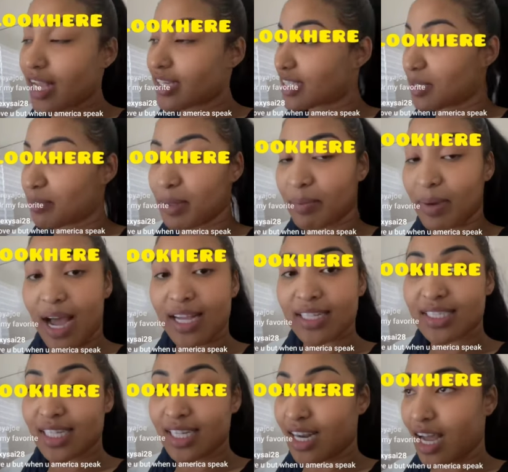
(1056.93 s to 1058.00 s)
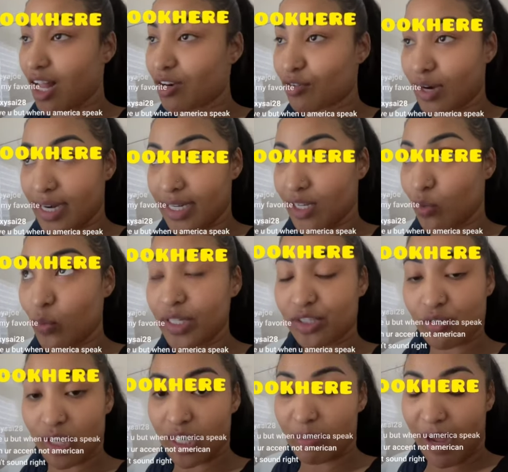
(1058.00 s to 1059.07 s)
I see people asking already who
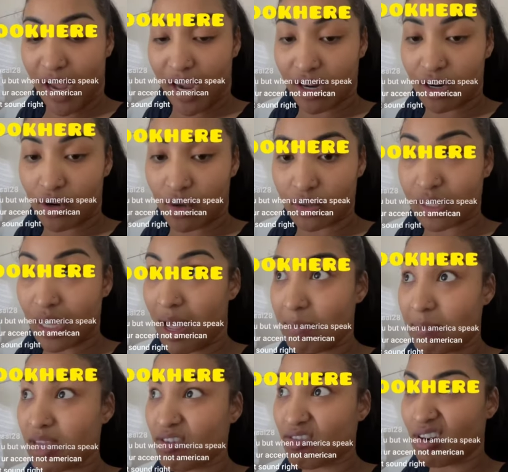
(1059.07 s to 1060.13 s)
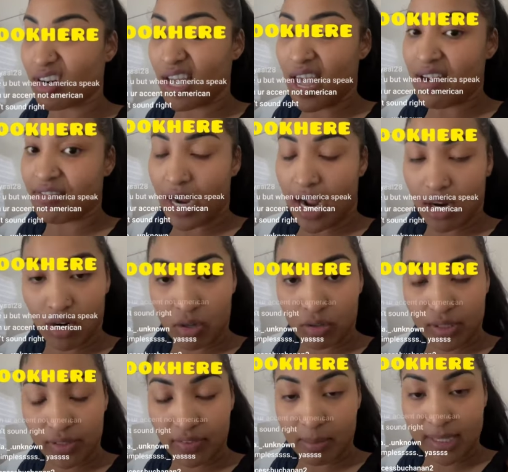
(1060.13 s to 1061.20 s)
is running my account. And me run every
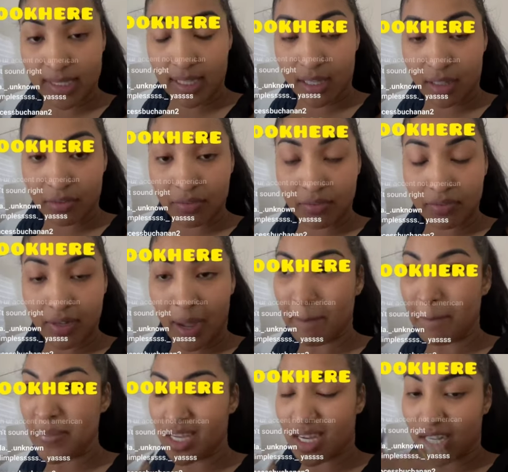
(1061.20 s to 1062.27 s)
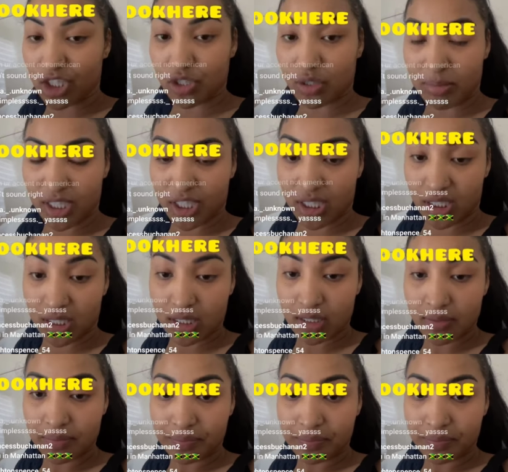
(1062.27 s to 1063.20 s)
account for myself. And me control my shit.